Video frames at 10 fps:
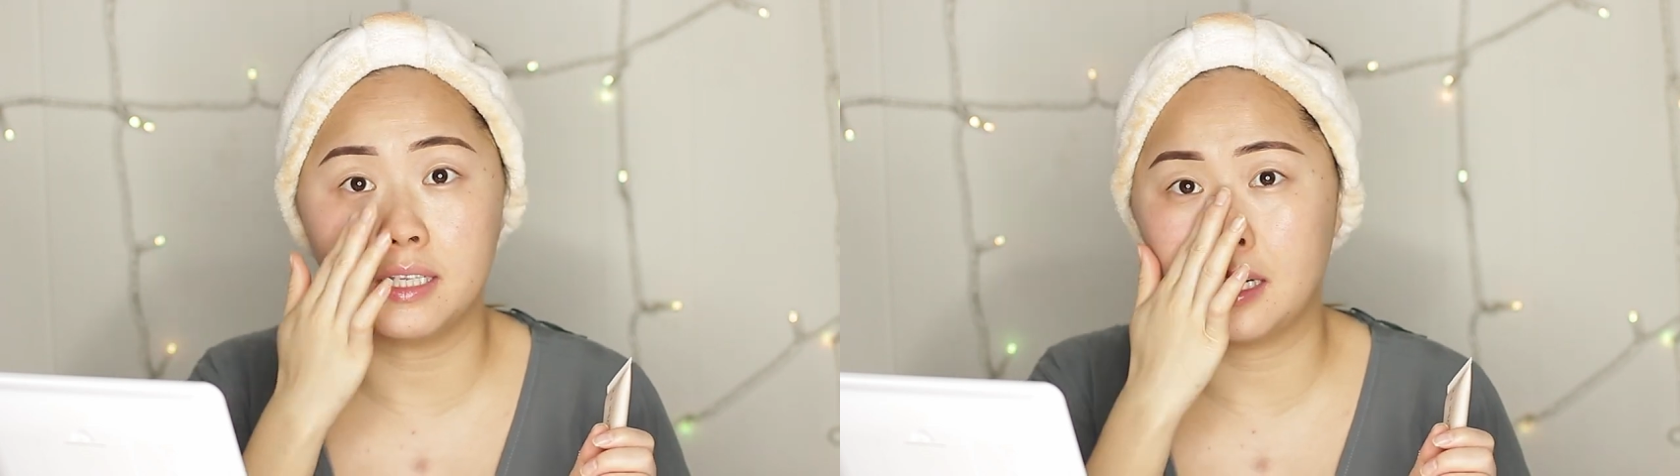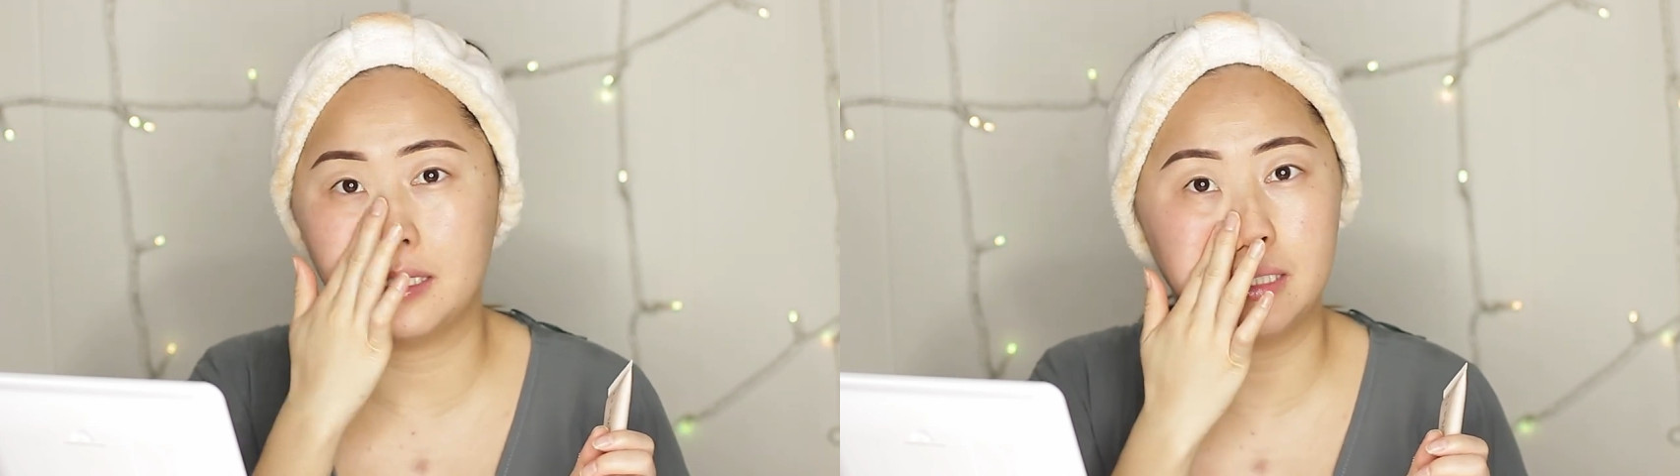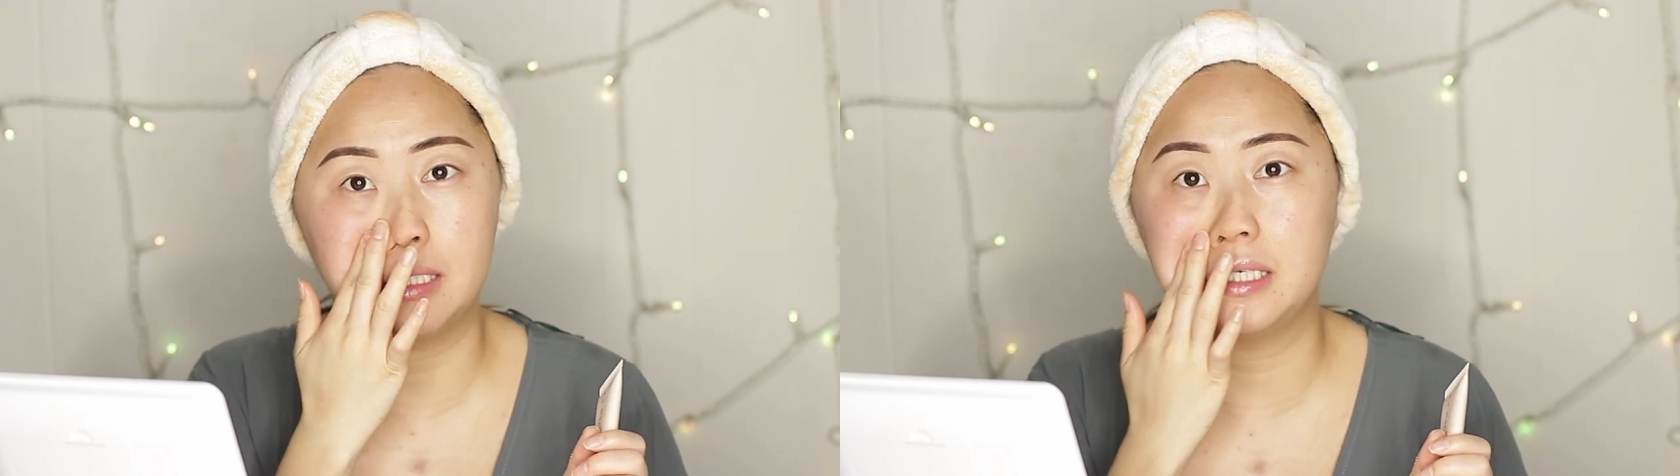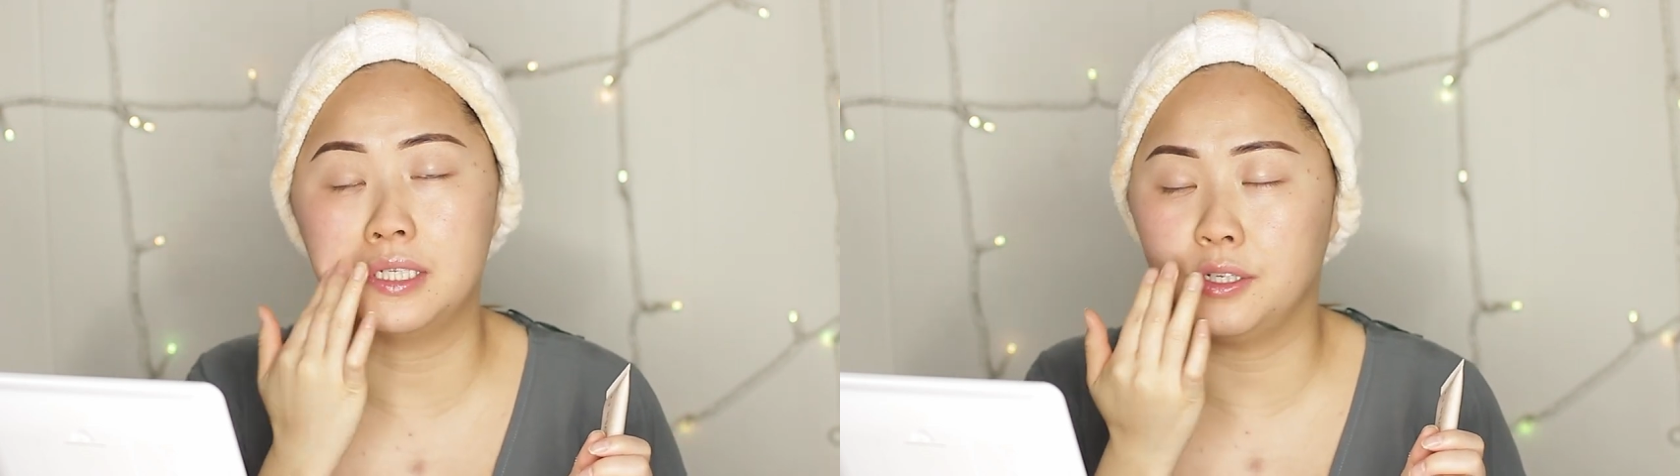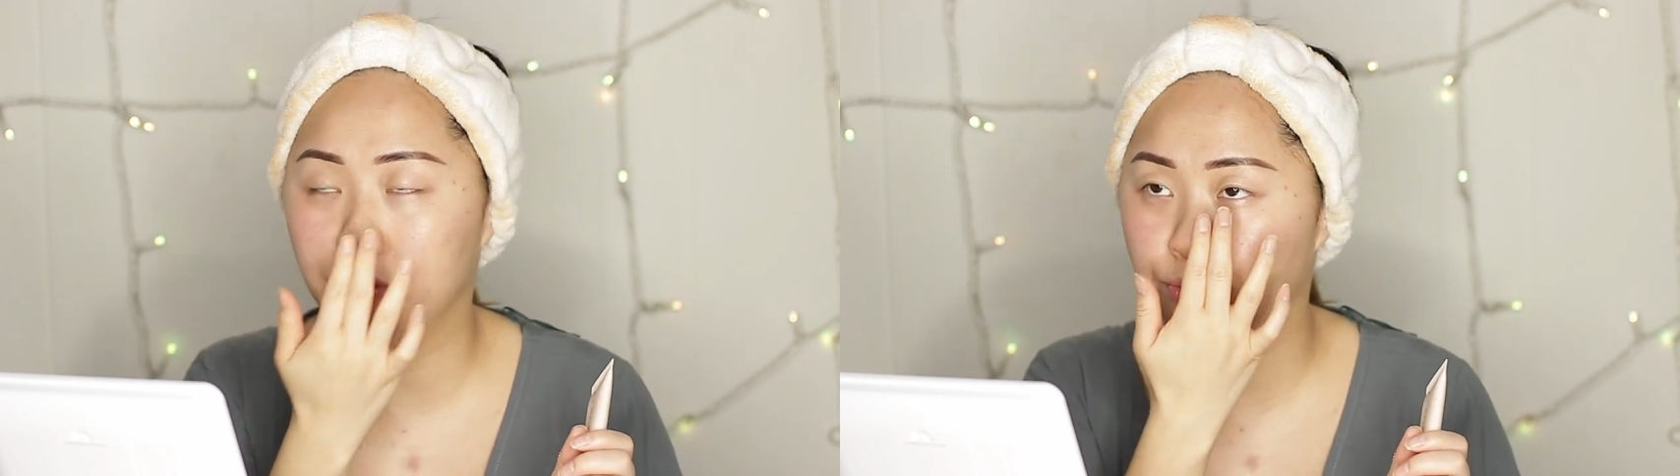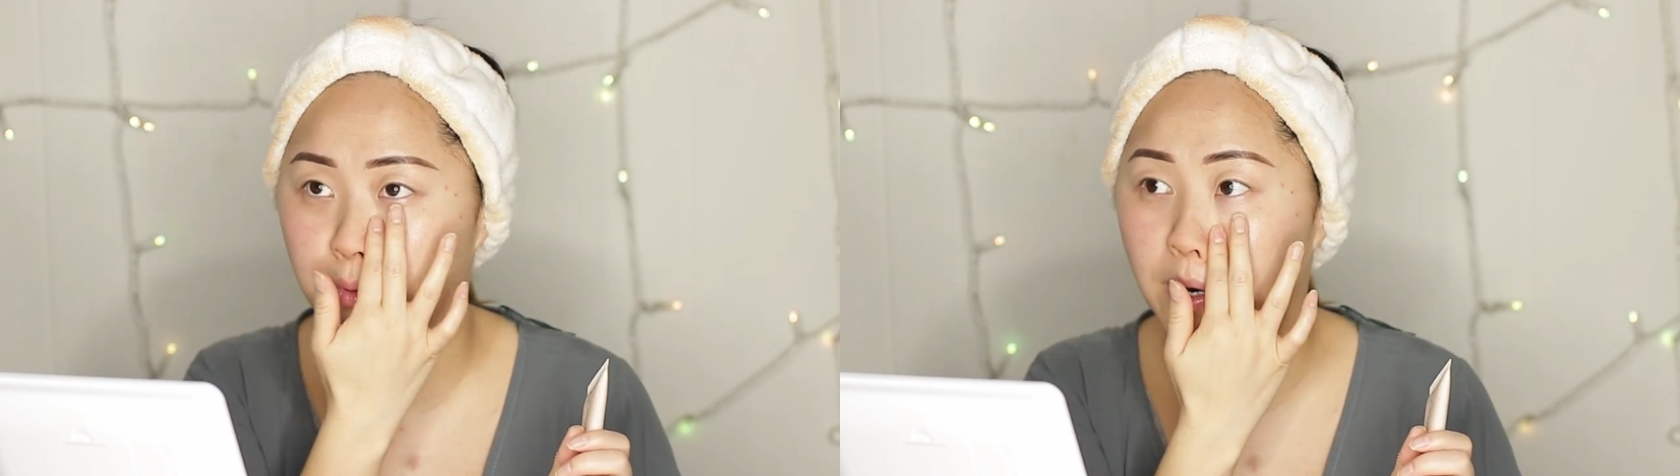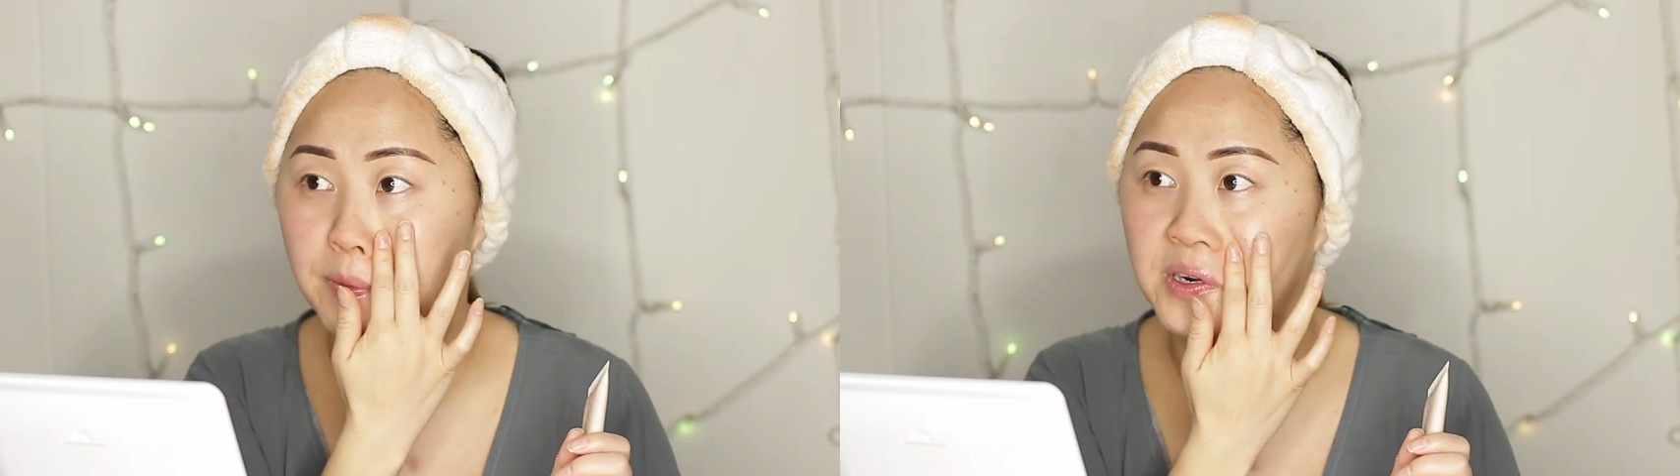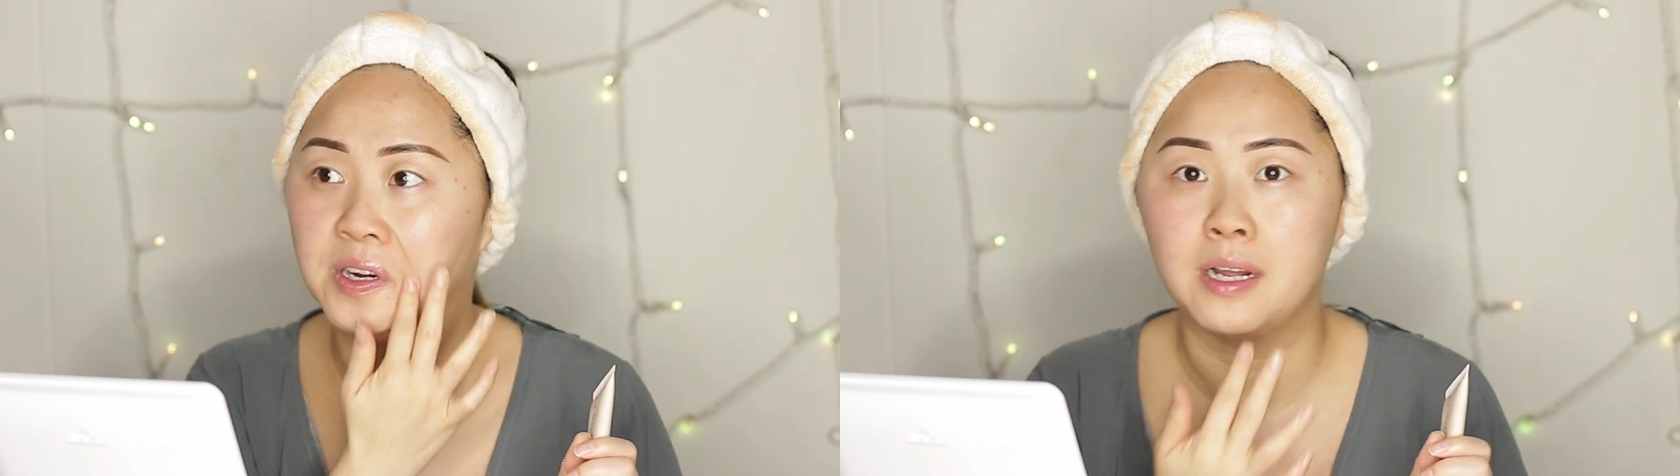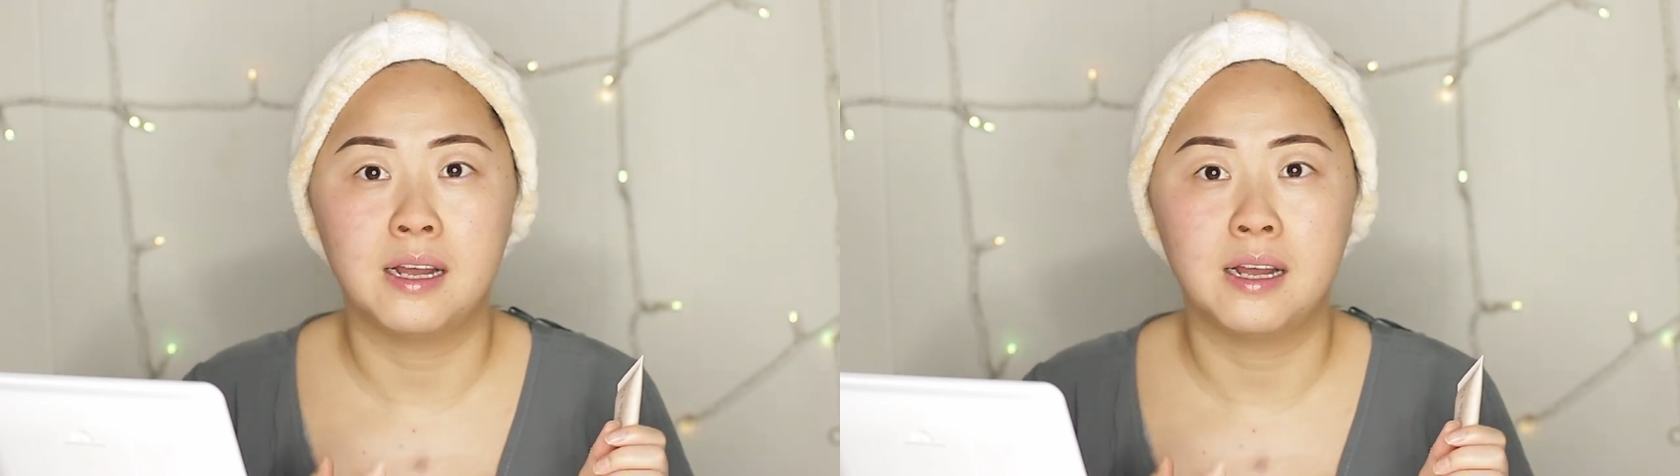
and I didn't need to use primer.